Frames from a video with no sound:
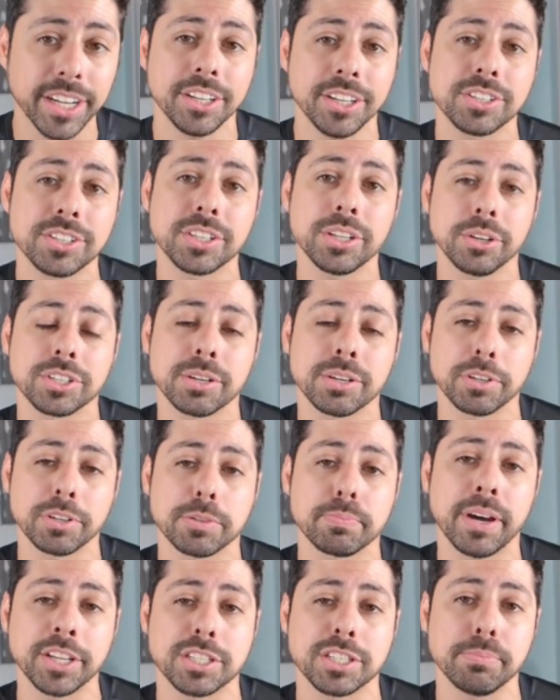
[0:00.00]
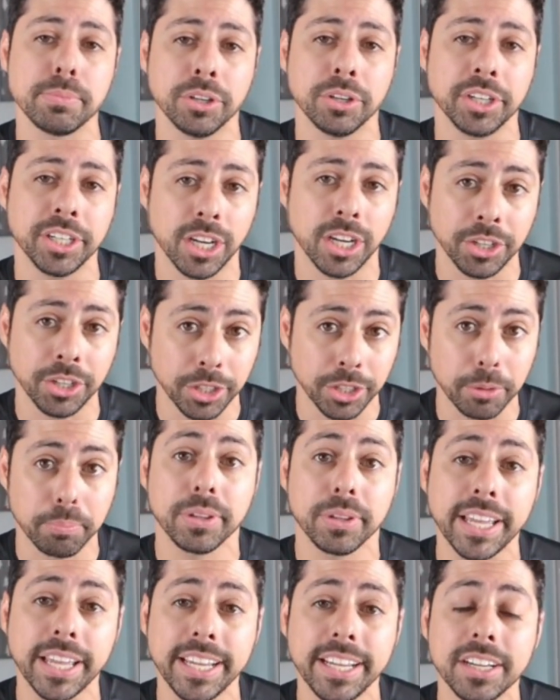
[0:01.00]
still some responsibility on your
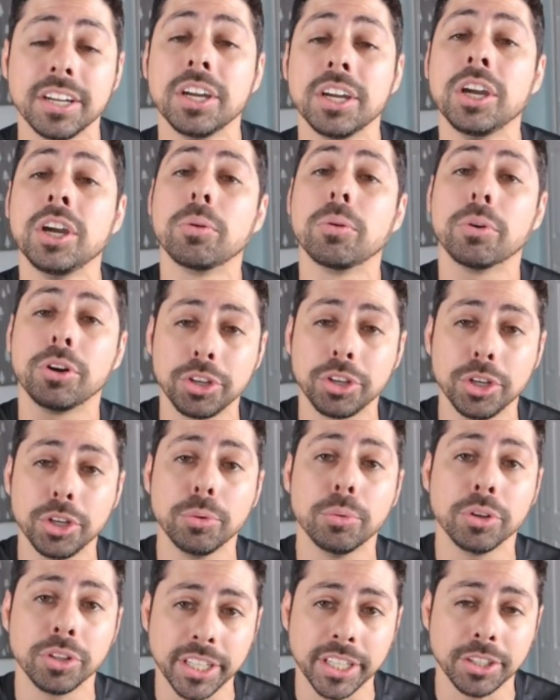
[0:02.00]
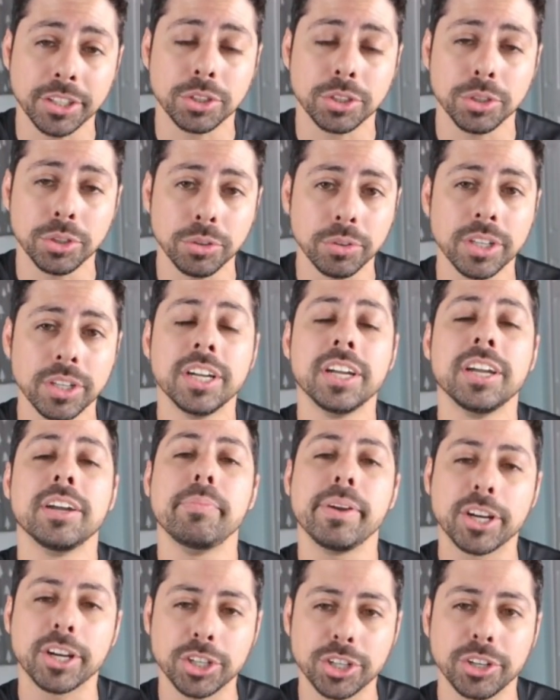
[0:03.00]
plate where you will need to
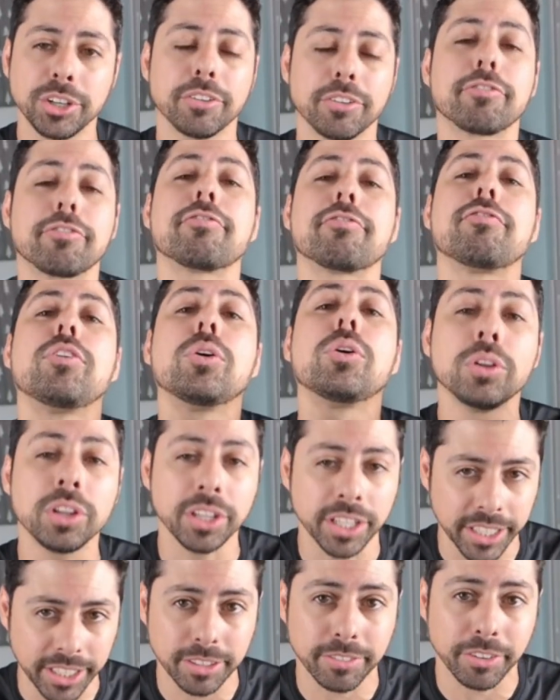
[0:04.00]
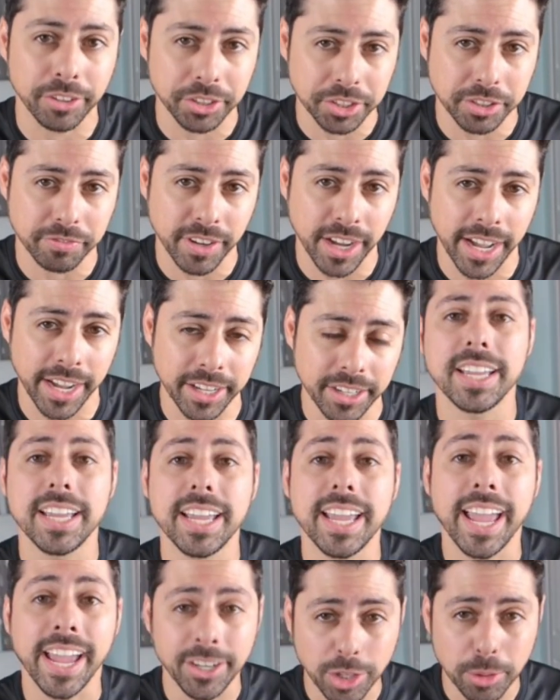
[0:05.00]
make sure you're fully diversified
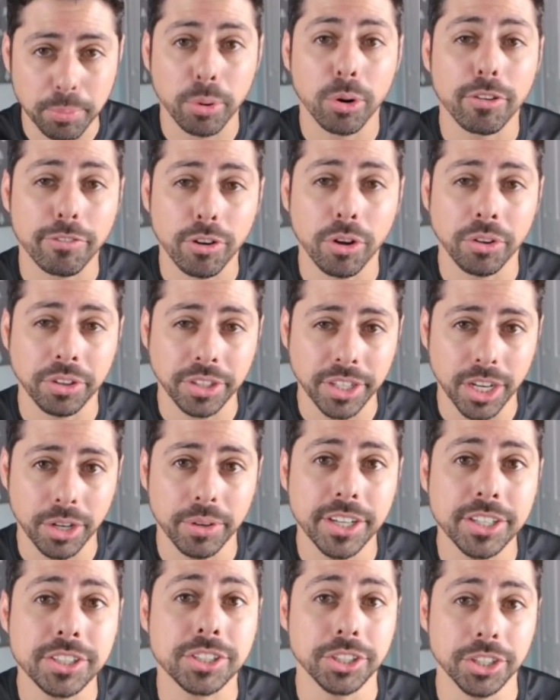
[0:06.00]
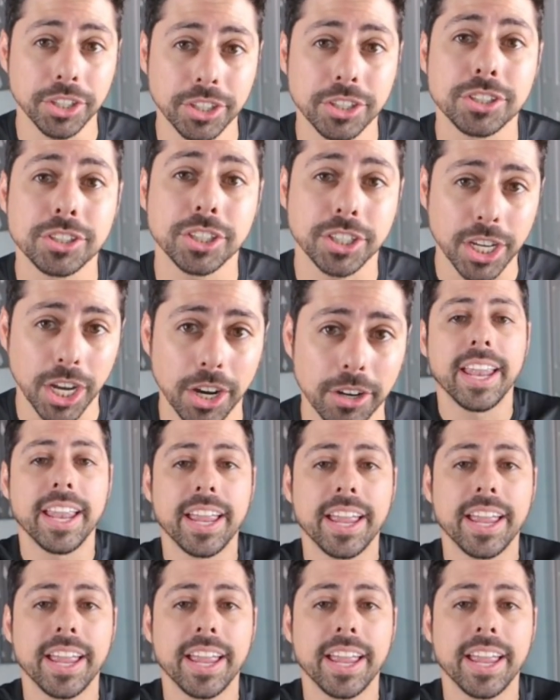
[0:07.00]
and your portfolio is good to go.